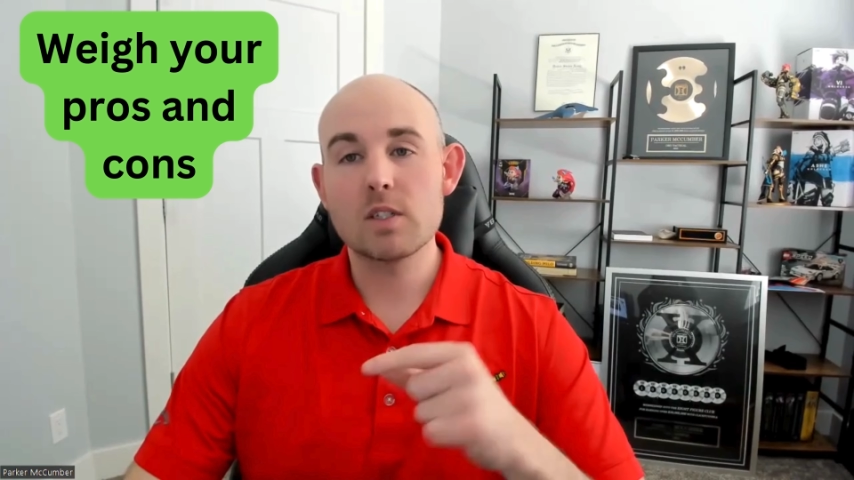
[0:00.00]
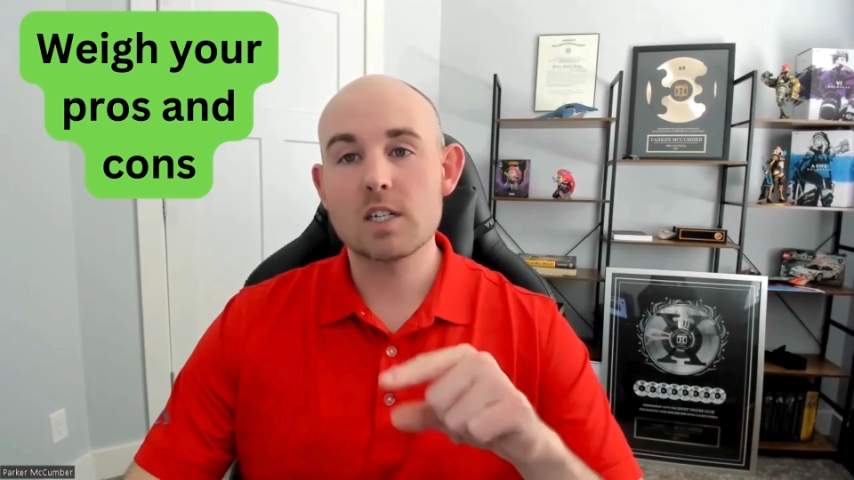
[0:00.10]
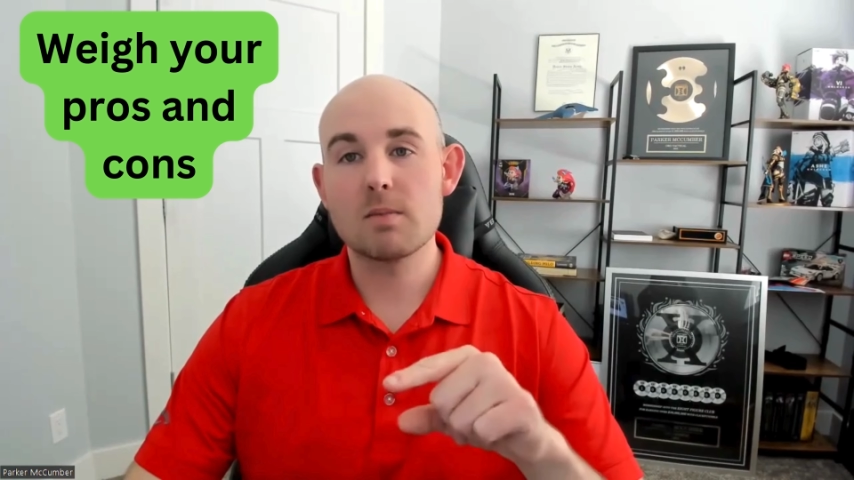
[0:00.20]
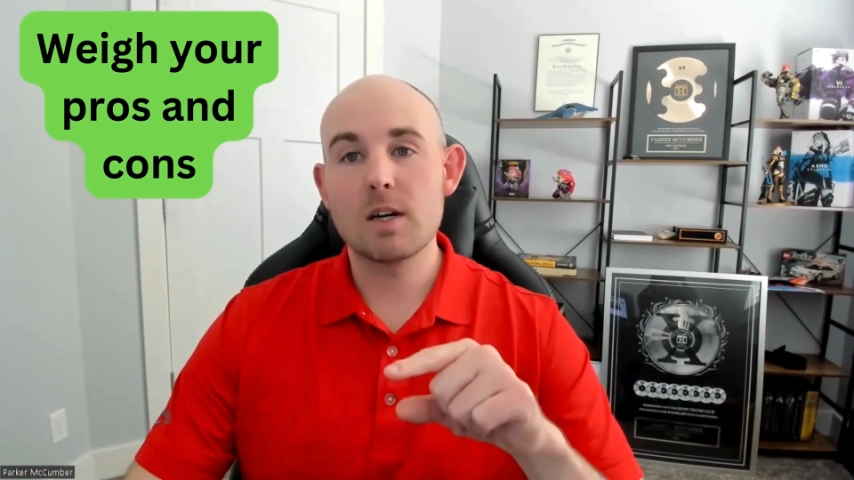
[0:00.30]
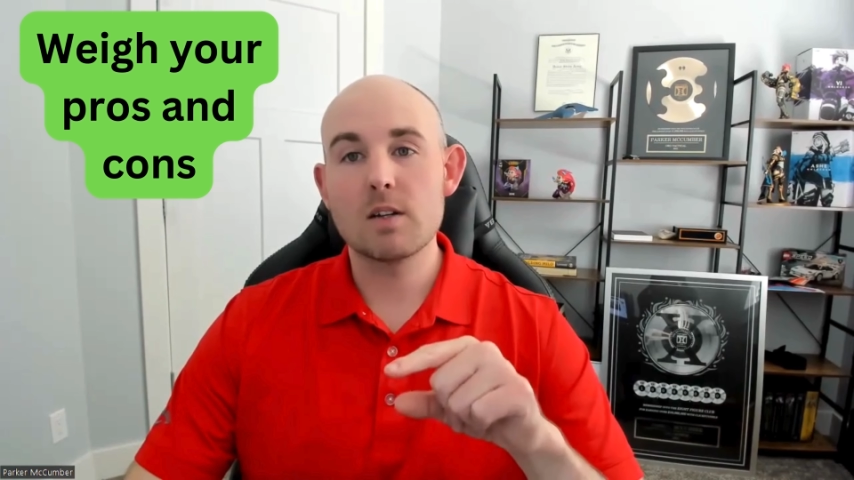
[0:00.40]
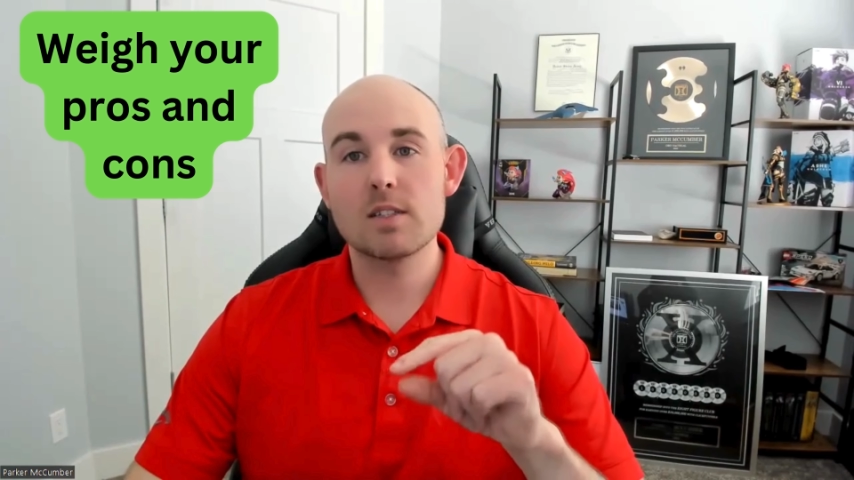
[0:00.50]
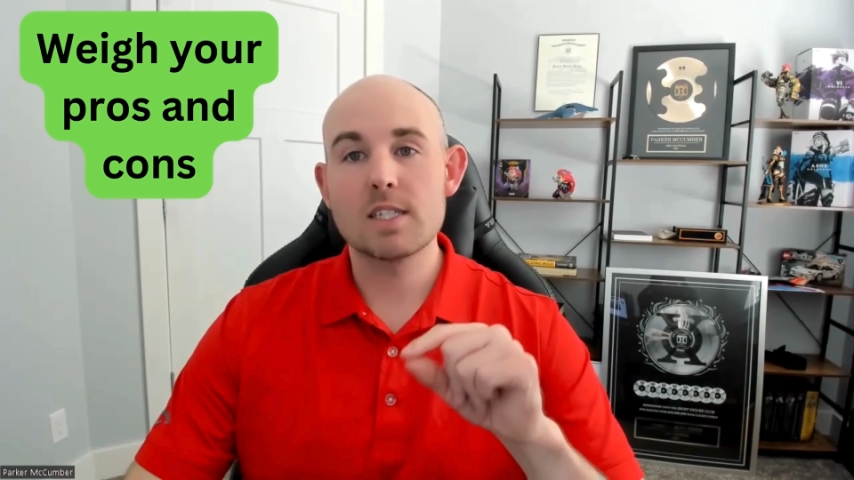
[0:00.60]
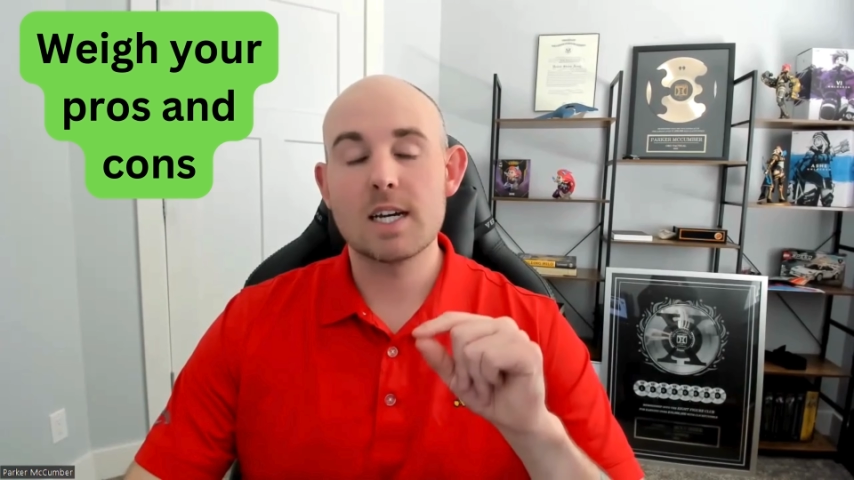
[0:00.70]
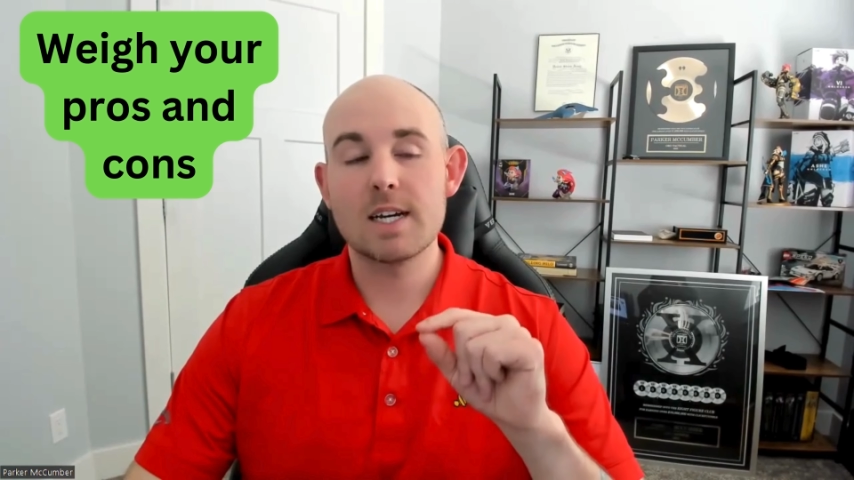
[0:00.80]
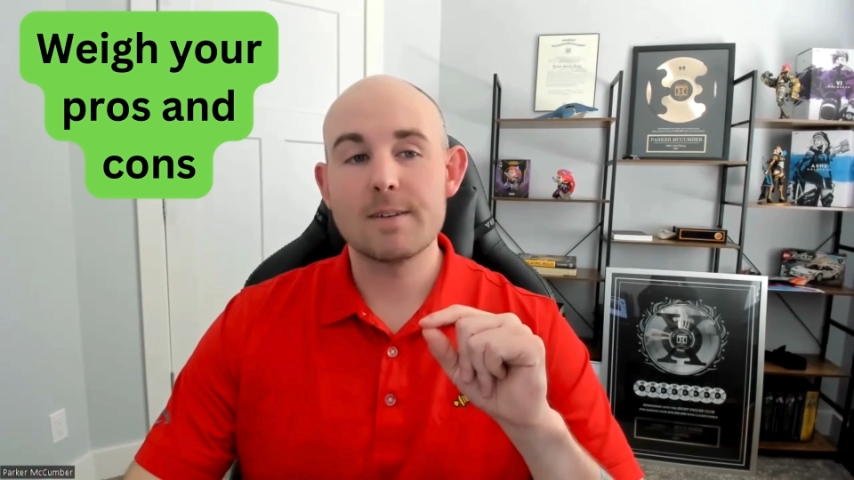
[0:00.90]
We talked about
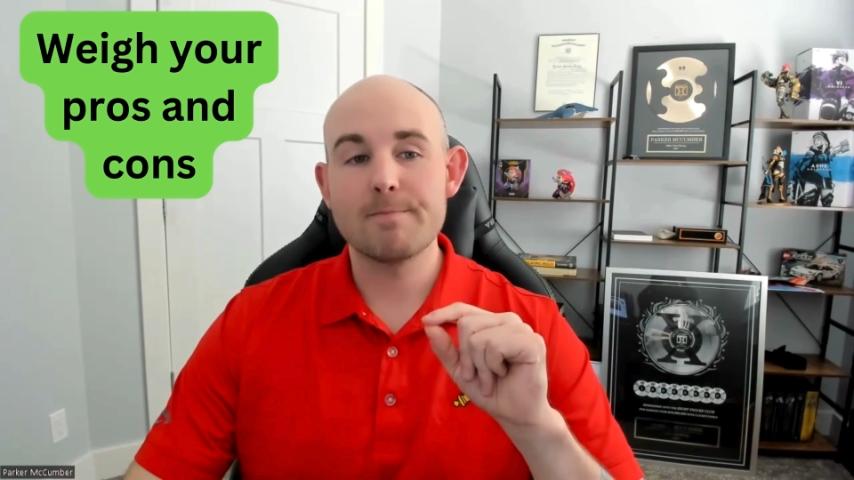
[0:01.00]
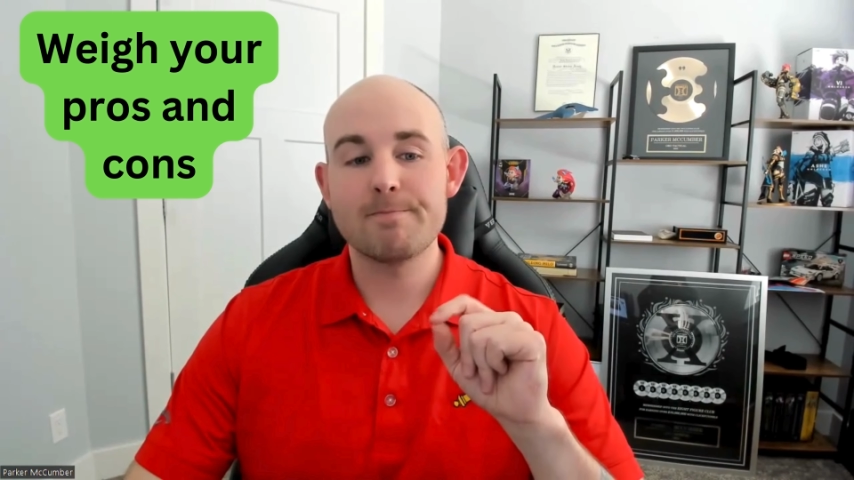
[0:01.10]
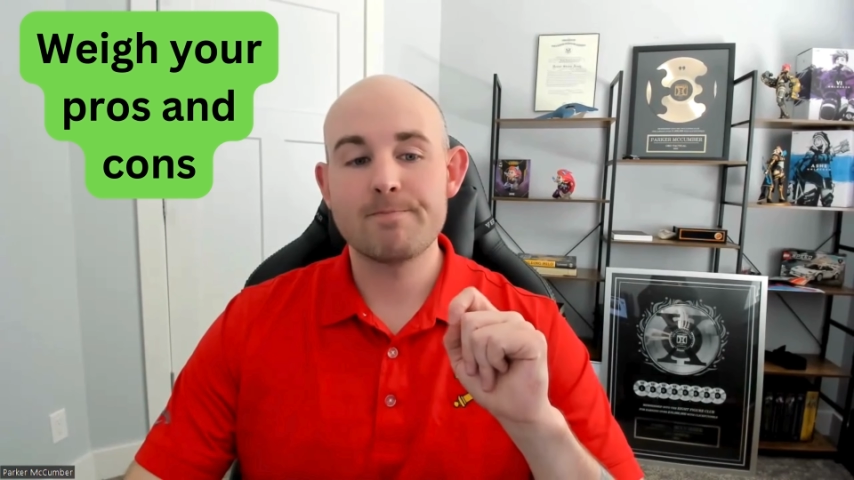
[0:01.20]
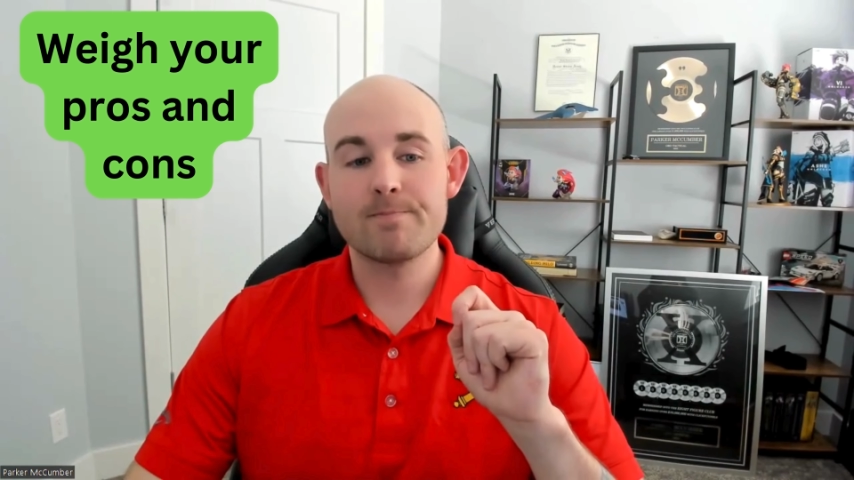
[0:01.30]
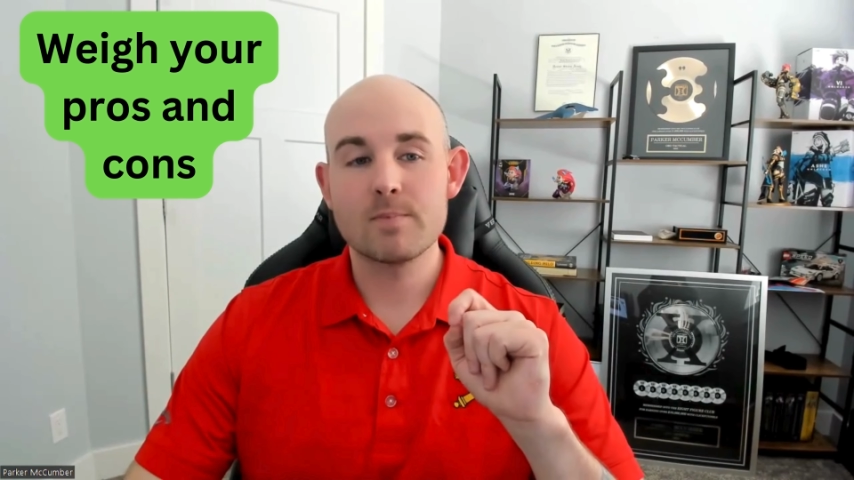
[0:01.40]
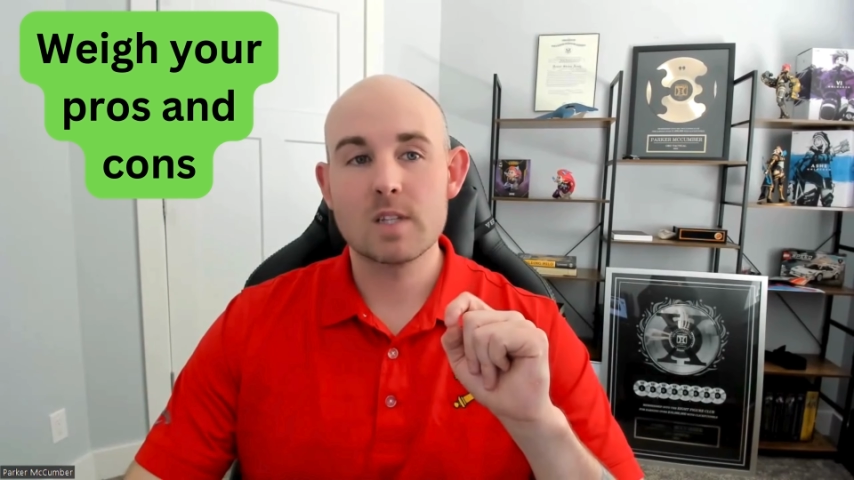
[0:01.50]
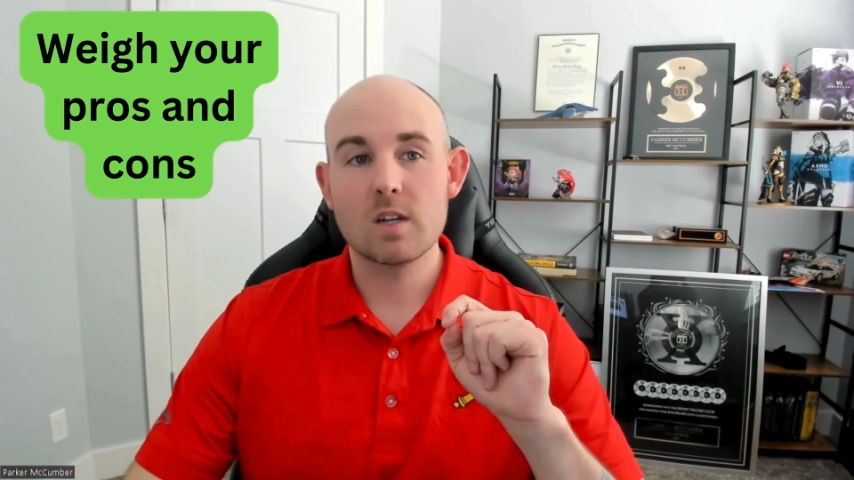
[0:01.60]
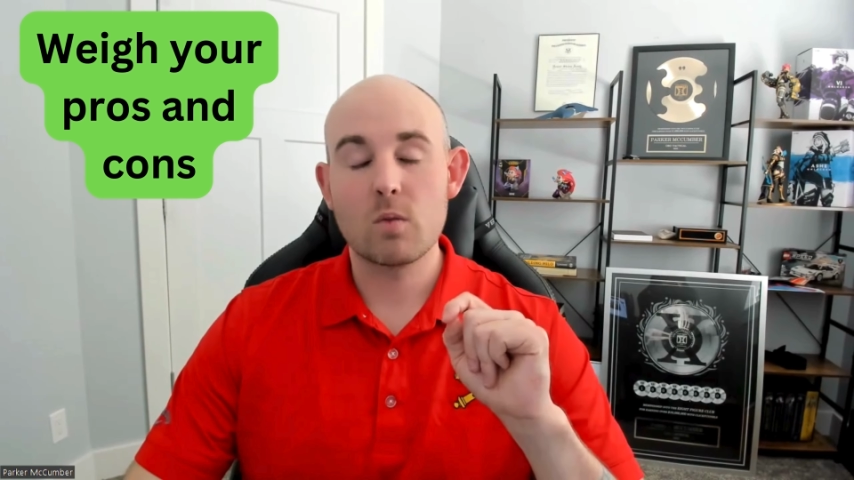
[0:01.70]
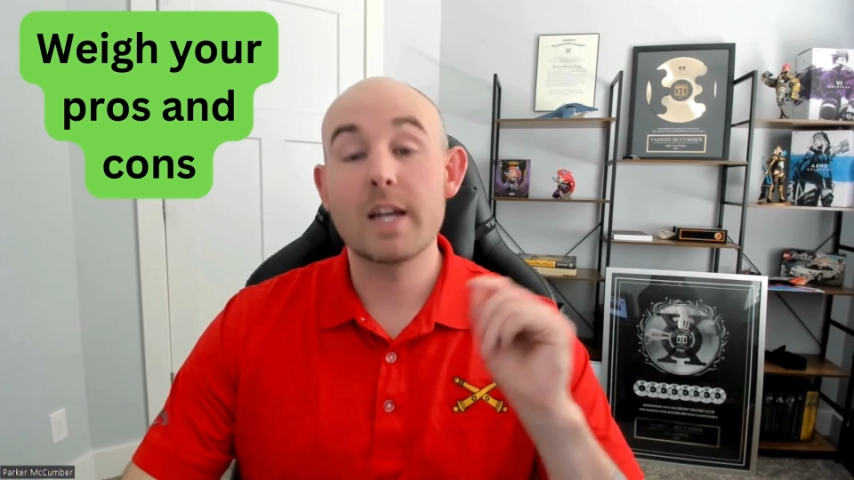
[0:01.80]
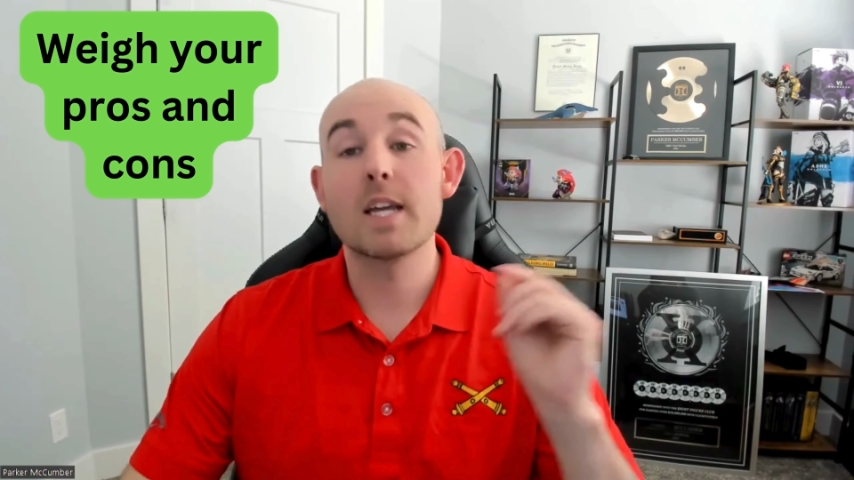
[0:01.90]

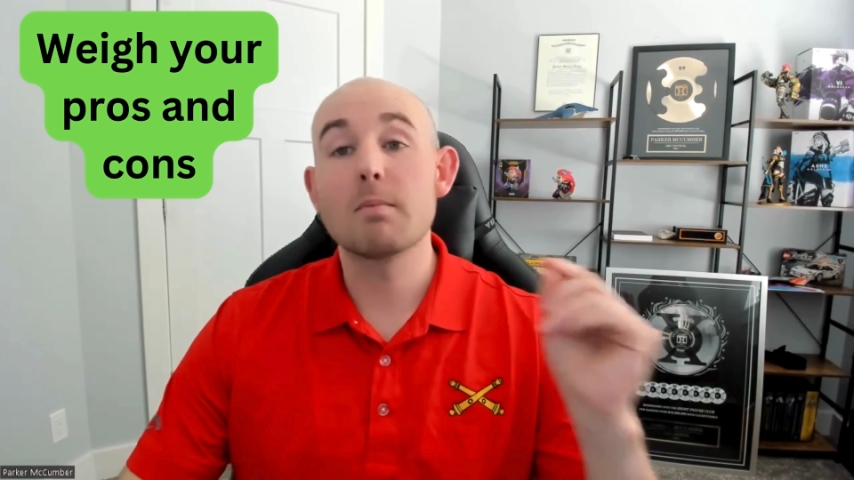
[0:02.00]
writing